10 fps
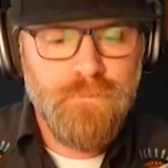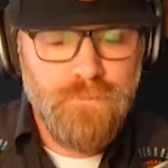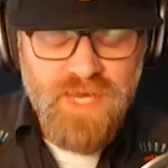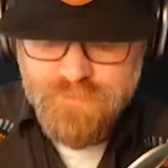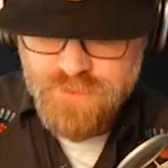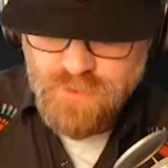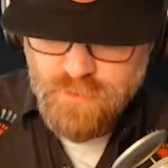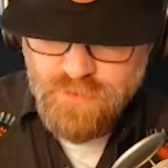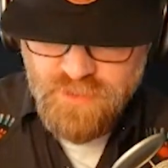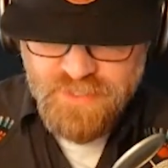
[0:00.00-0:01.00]
Yeah,
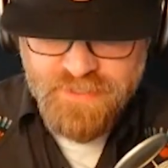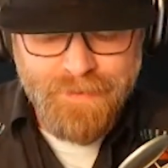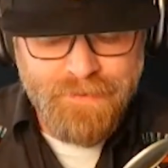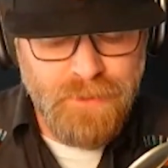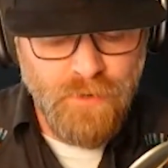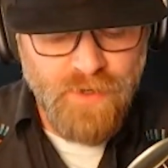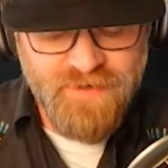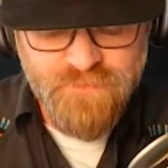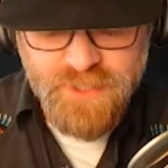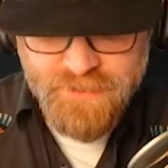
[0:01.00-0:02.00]
absolutely. I've
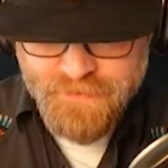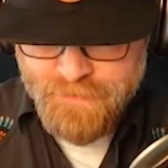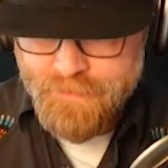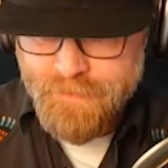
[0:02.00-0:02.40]
been